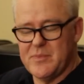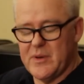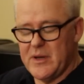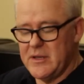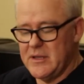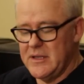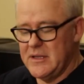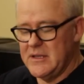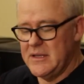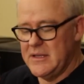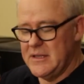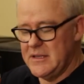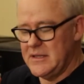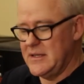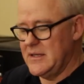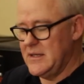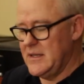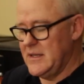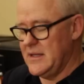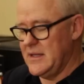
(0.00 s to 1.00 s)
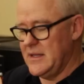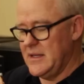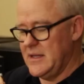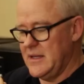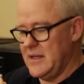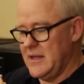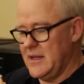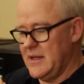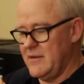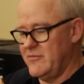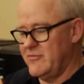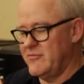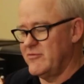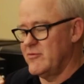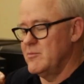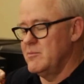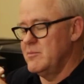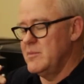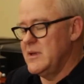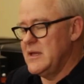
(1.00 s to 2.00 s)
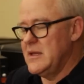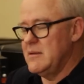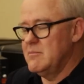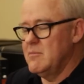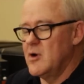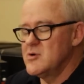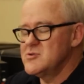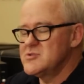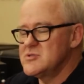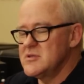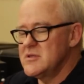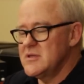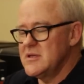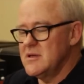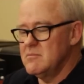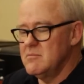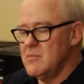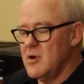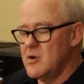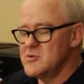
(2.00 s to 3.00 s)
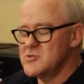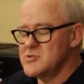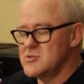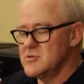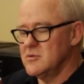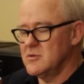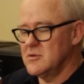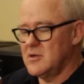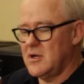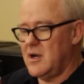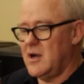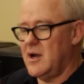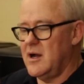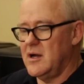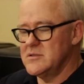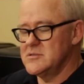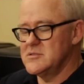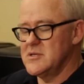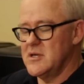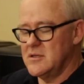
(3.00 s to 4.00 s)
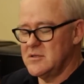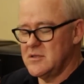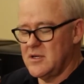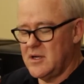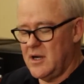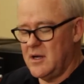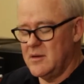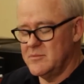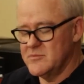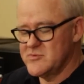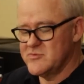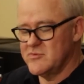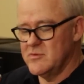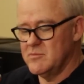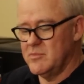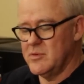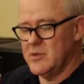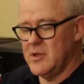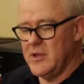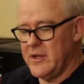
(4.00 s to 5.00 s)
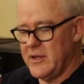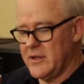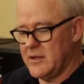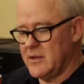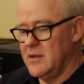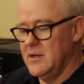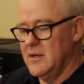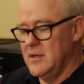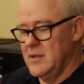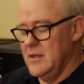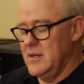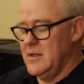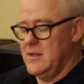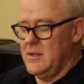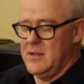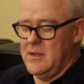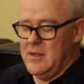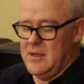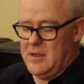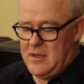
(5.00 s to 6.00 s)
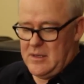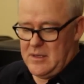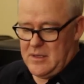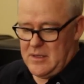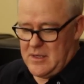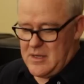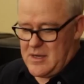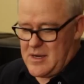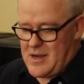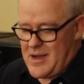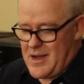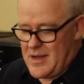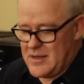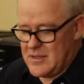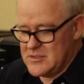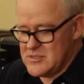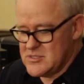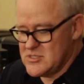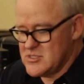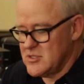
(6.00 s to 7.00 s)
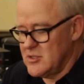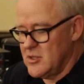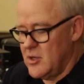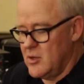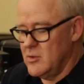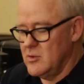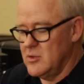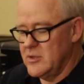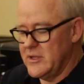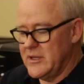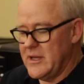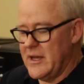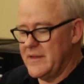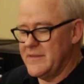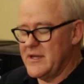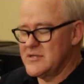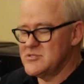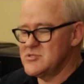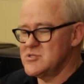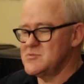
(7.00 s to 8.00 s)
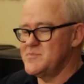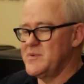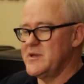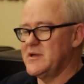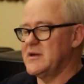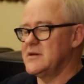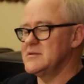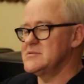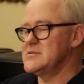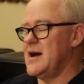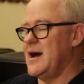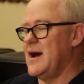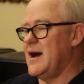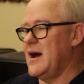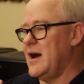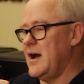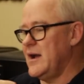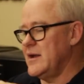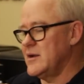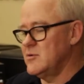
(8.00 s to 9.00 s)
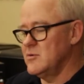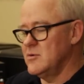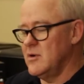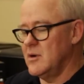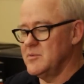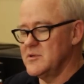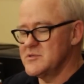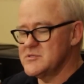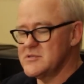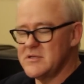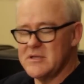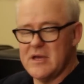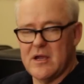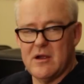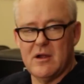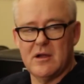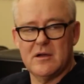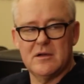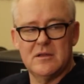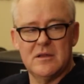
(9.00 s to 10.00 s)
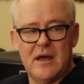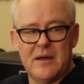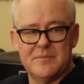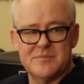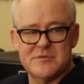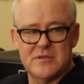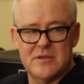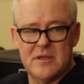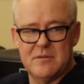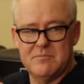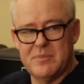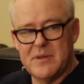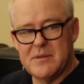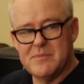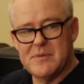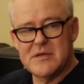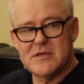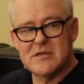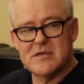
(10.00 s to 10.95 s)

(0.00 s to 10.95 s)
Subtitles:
But for me, most of the emotional content comes from playing kind of slowly, and that's just because I grew up listening to Eric Clapton and B.B.